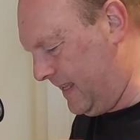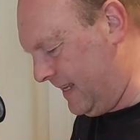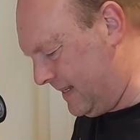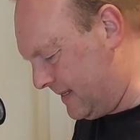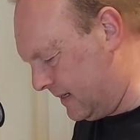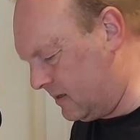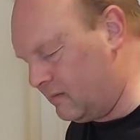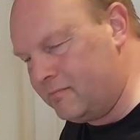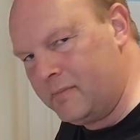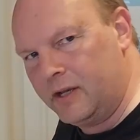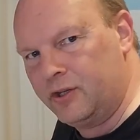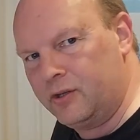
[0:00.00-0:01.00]
It doesn't
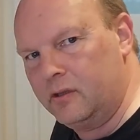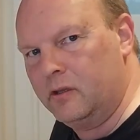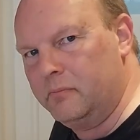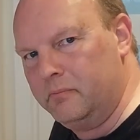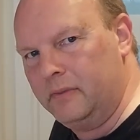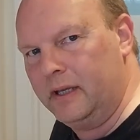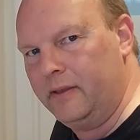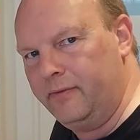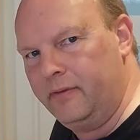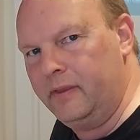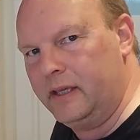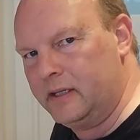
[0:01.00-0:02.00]
mention them
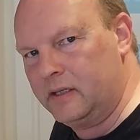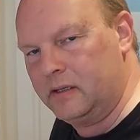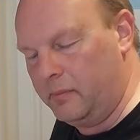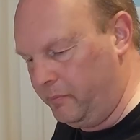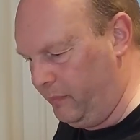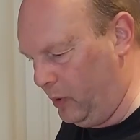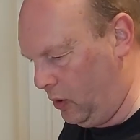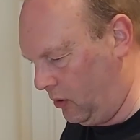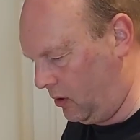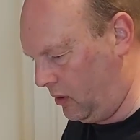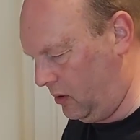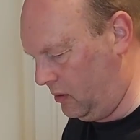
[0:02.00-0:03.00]
in this
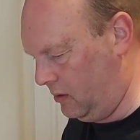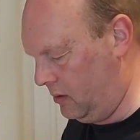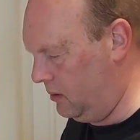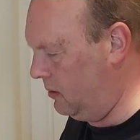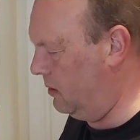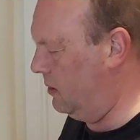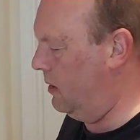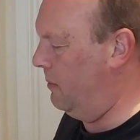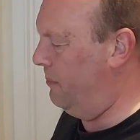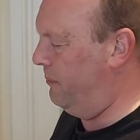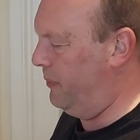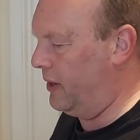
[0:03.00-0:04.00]
book,
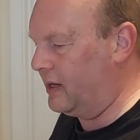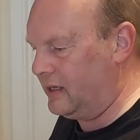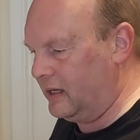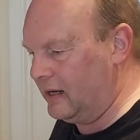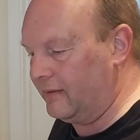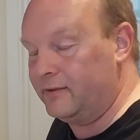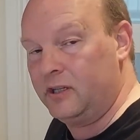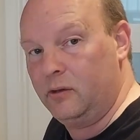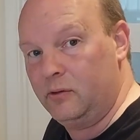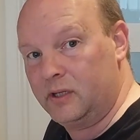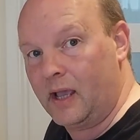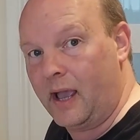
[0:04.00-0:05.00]
but I did have
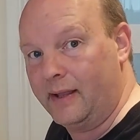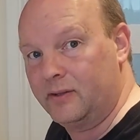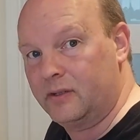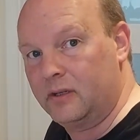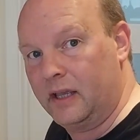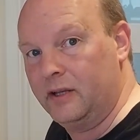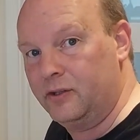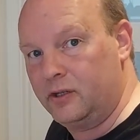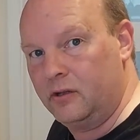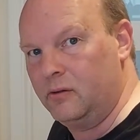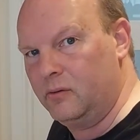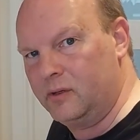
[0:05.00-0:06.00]
2 sets in
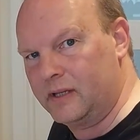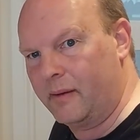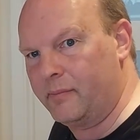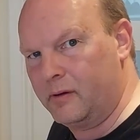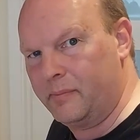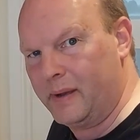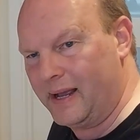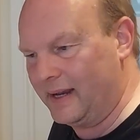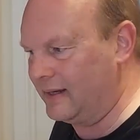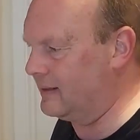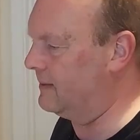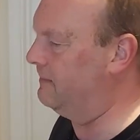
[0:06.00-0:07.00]
2 separate
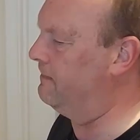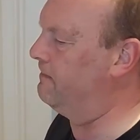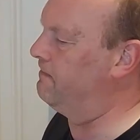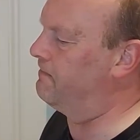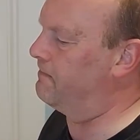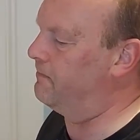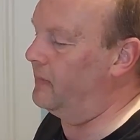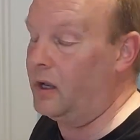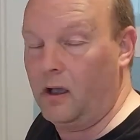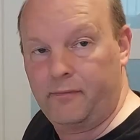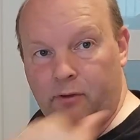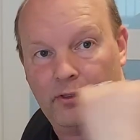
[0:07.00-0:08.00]
bags.
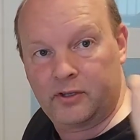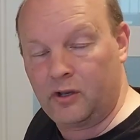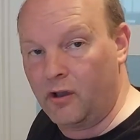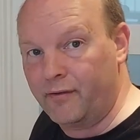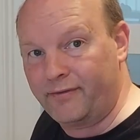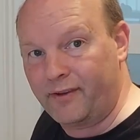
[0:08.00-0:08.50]
I've got the tyre